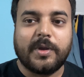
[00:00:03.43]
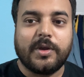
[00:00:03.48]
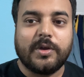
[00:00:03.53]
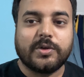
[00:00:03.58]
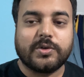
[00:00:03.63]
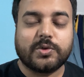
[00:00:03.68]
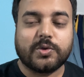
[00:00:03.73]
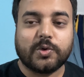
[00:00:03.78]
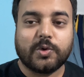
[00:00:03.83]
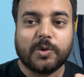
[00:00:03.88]

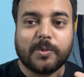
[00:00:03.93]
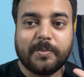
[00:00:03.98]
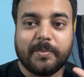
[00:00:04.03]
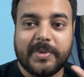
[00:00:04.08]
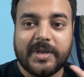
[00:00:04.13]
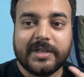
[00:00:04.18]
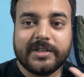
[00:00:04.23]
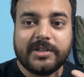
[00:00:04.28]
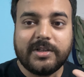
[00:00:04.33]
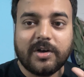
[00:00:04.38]
So
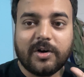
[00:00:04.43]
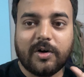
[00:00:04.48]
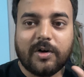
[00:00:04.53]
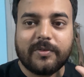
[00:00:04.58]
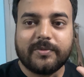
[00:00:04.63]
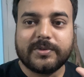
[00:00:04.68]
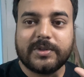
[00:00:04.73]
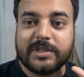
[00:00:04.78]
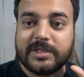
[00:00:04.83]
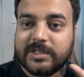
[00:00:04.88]
many
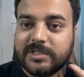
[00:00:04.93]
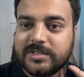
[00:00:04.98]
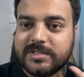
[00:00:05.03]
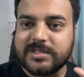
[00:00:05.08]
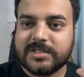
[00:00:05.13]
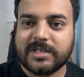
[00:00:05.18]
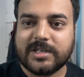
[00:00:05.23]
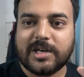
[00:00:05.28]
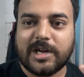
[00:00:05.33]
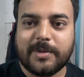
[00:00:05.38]
of the
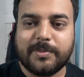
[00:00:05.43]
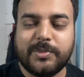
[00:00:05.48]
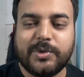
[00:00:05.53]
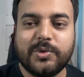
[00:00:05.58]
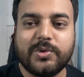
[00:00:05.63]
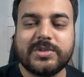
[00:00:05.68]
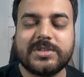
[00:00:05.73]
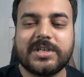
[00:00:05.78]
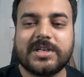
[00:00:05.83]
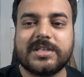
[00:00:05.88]
Instagram
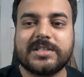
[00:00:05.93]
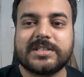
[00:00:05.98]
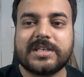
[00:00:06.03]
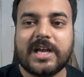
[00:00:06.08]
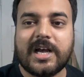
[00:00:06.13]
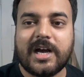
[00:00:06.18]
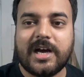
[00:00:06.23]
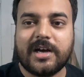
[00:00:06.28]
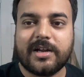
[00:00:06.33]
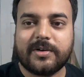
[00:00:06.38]
users
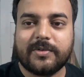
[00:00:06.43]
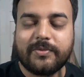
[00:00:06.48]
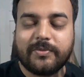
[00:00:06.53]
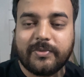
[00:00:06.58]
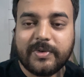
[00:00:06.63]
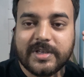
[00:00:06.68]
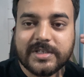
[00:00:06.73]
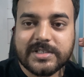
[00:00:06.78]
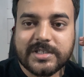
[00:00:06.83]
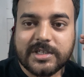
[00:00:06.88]
are
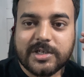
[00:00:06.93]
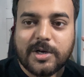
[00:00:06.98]
facing